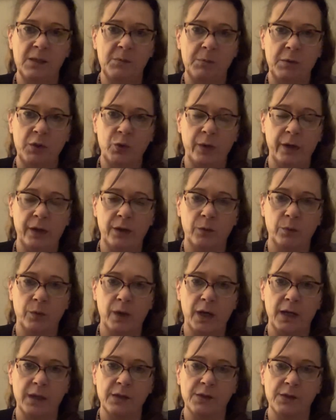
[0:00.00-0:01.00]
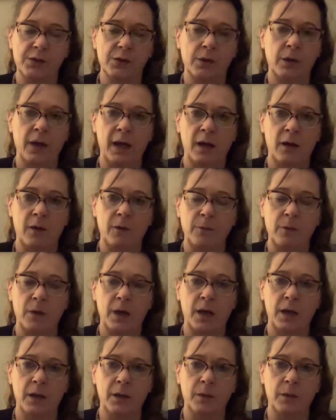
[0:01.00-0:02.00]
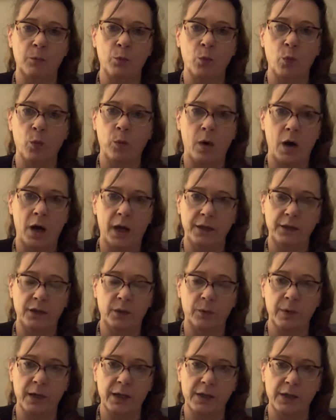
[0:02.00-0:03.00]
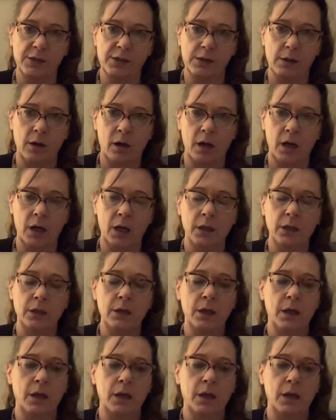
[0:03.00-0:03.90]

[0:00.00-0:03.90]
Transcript: between the rings or how wide the rings are.